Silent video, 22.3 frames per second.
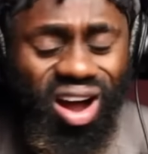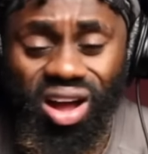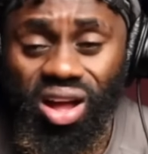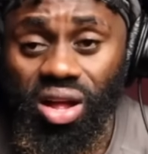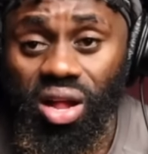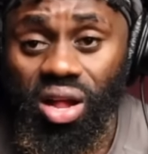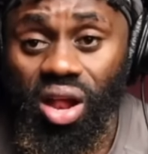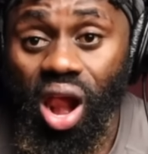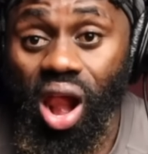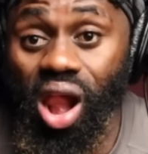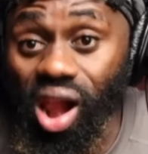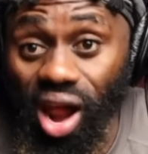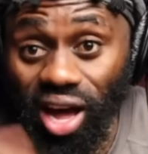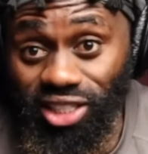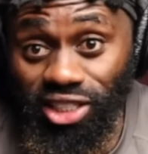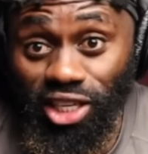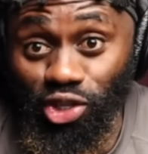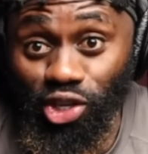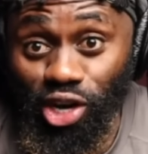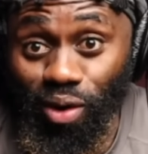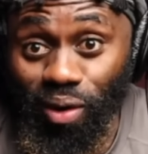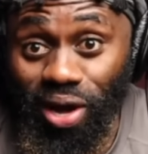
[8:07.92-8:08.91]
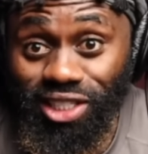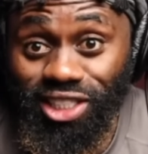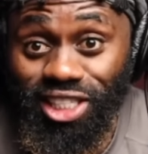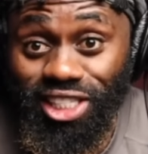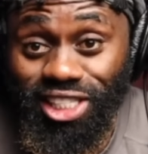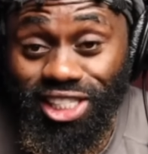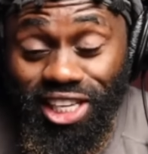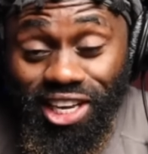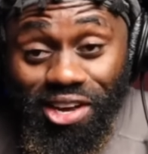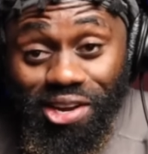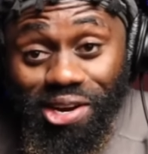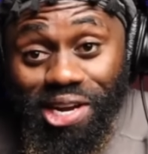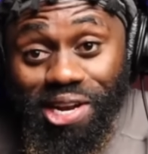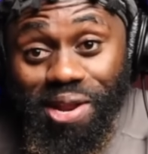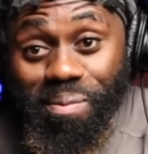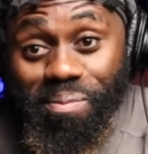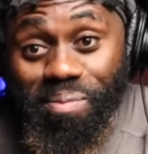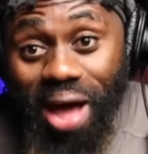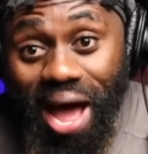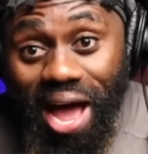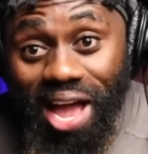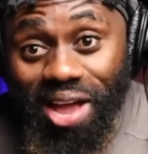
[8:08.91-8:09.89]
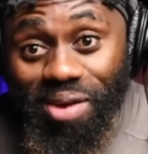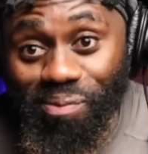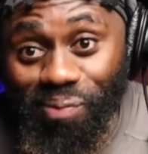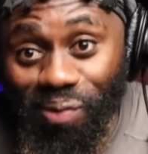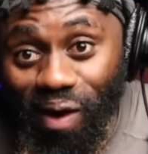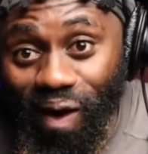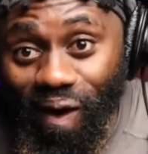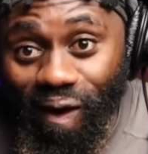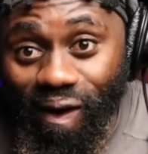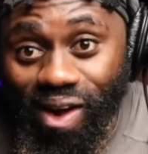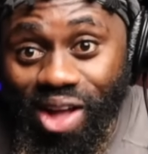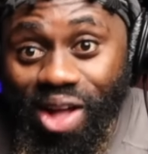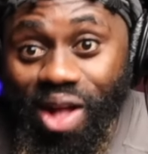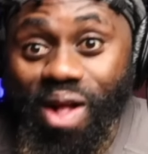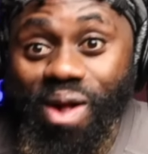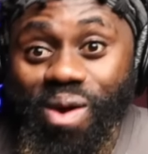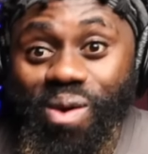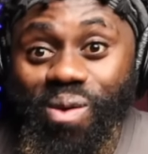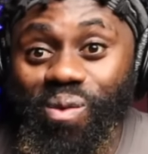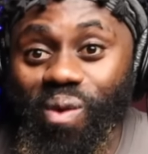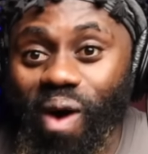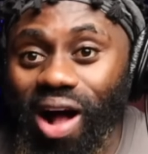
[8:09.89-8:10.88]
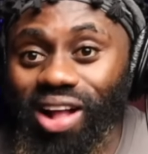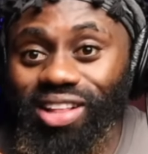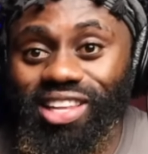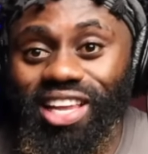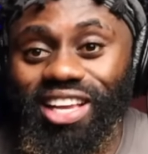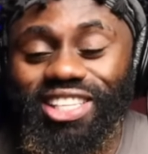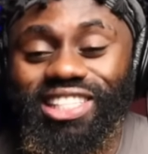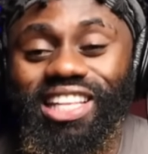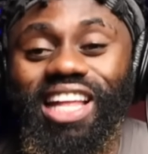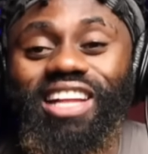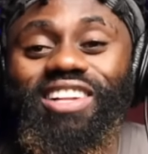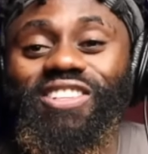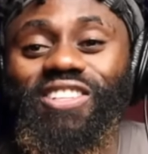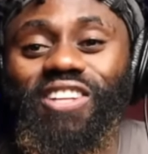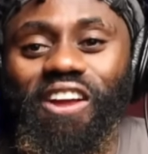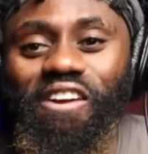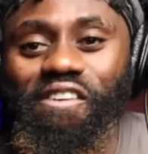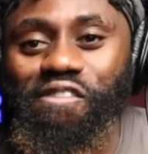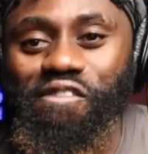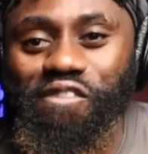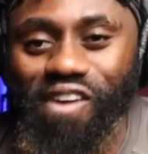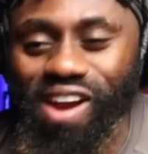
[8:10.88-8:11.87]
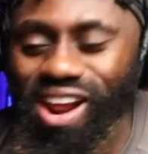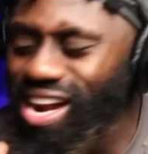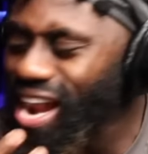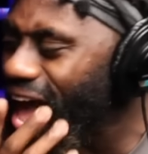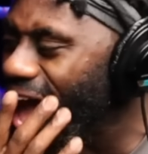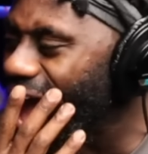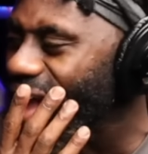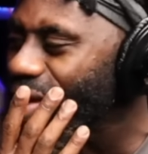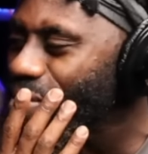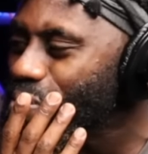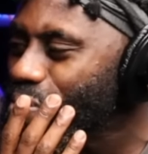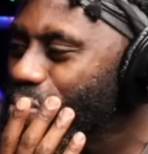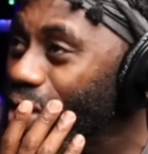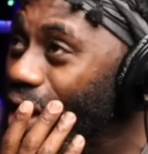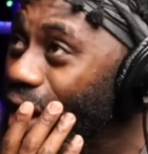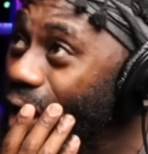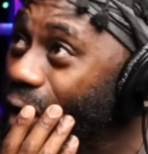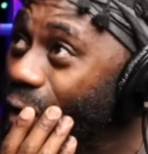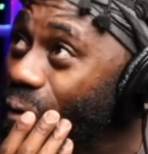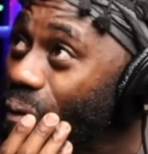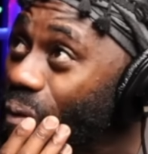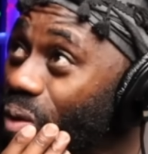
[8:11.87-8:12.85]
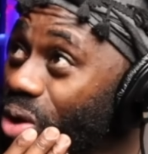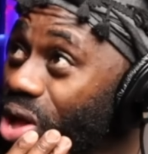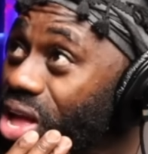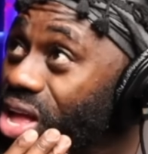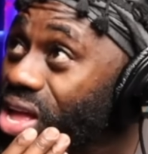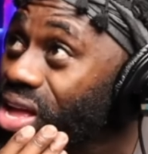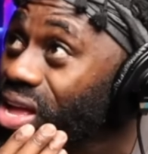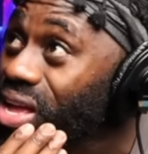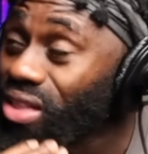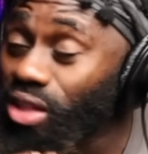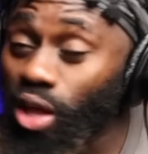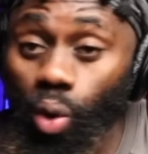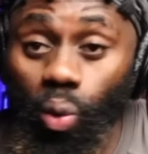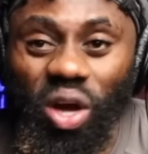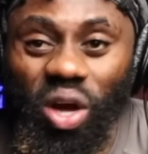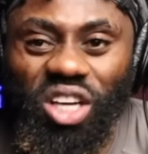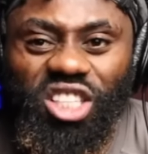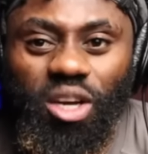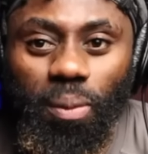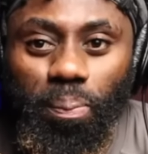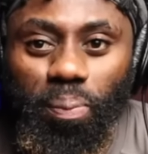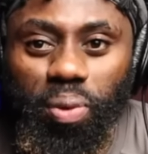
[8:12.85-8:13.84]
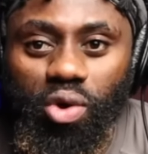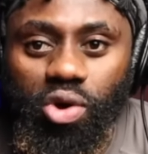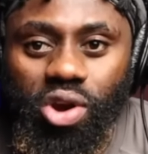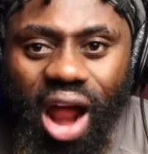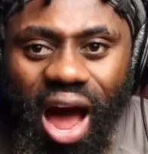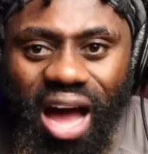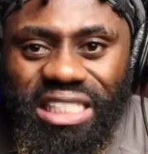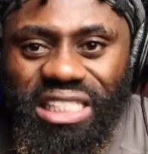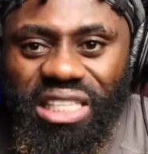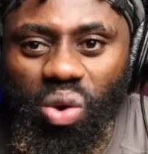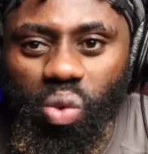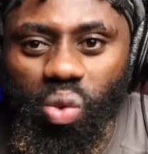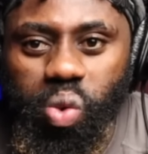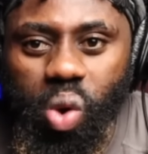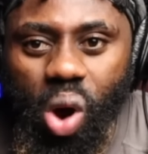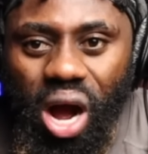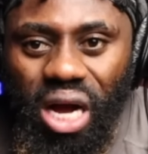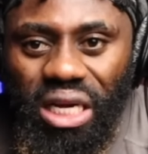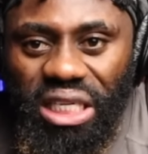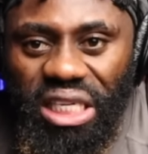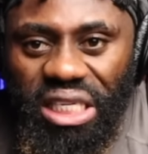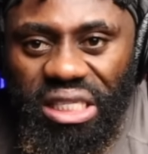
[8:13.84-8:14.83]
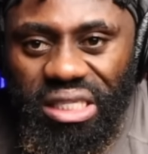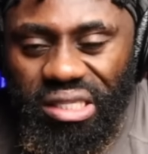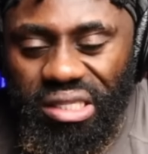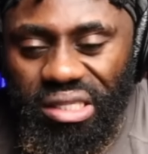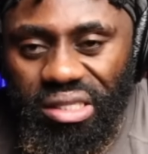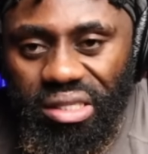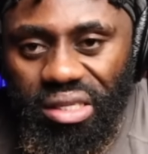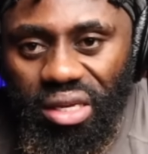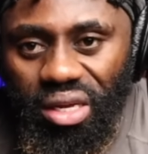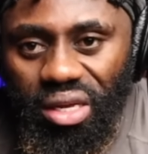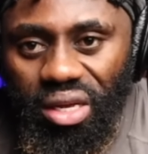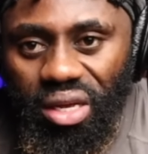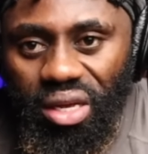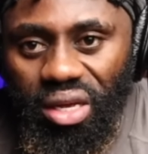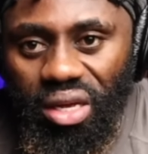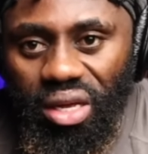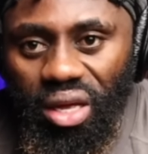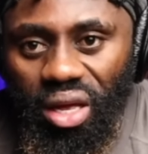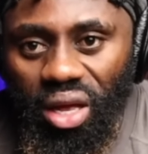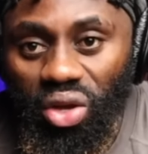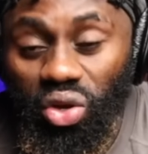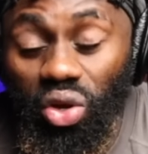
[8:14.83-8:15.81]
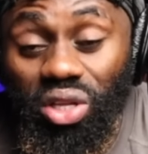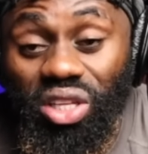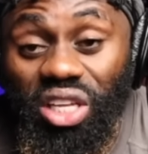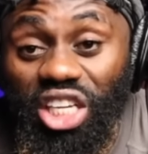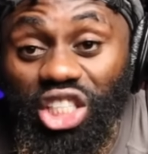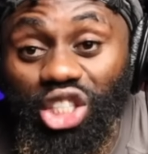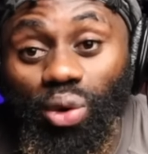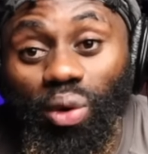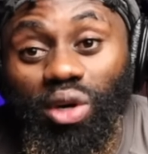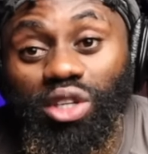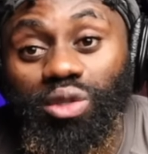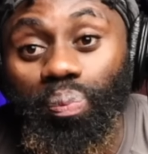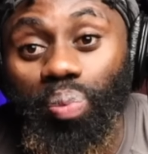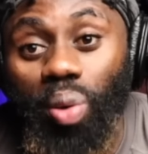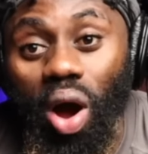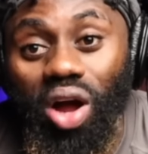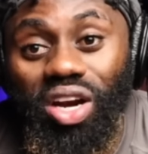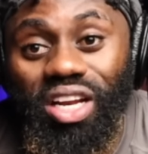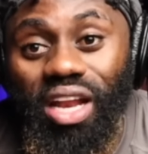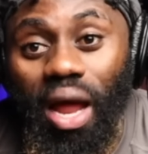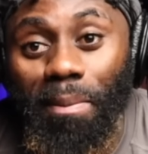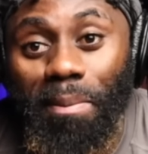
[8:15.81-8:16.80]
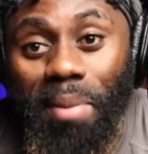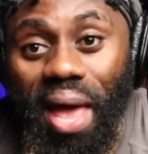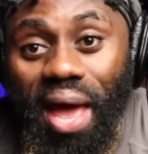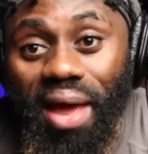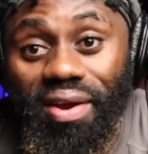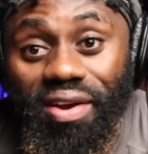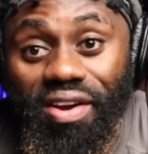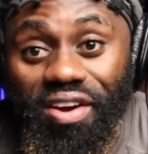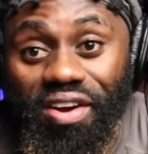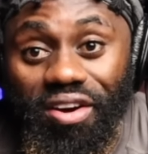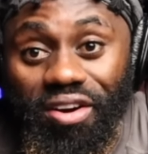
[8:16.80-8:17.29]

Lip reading: Listen to the way she's singing on the mic, bro. What is the difference? Like, bro, the way she pronounced the wordings. You think she was born in America?